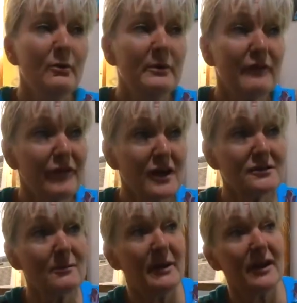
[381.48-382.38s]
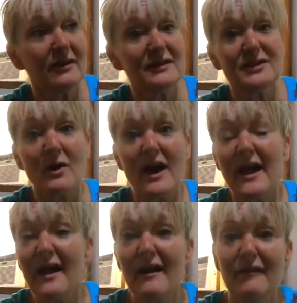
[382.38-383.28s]
we were foster parents, so I
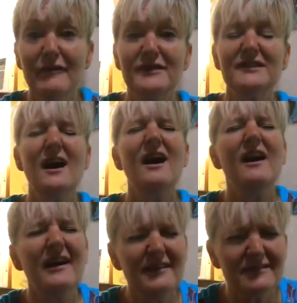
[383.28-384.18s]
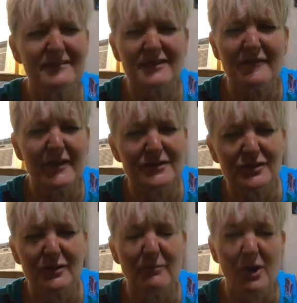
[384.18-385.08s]
have tons of stuff I just
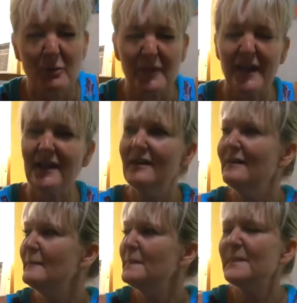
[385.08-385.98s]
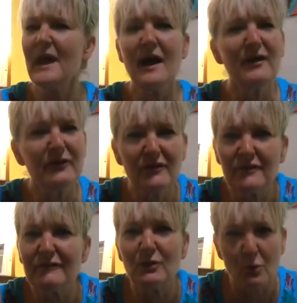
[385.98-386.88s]
couldn't part with, like thousands
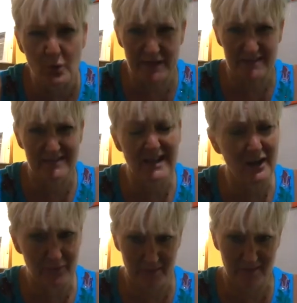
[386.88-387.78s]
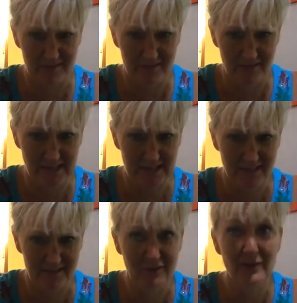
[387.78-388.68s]
of toys, thousands. Like,
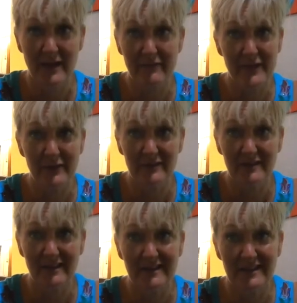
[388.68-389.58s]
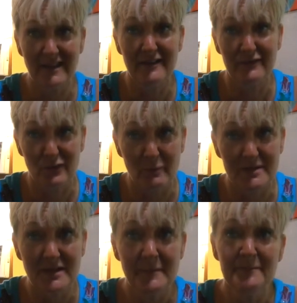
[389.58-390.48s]
don't I have thousands? Like, didn't I have? So oh, much?
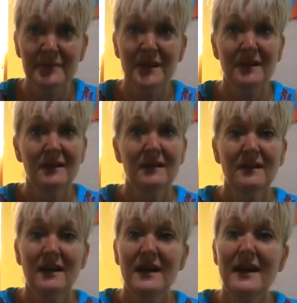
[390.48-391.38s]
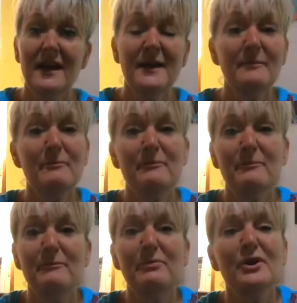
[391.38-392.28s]
there's buckets and, and
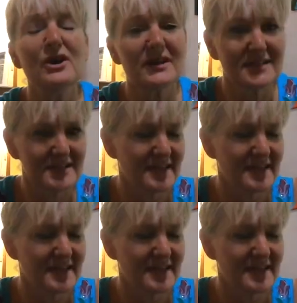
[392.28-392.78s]
totes books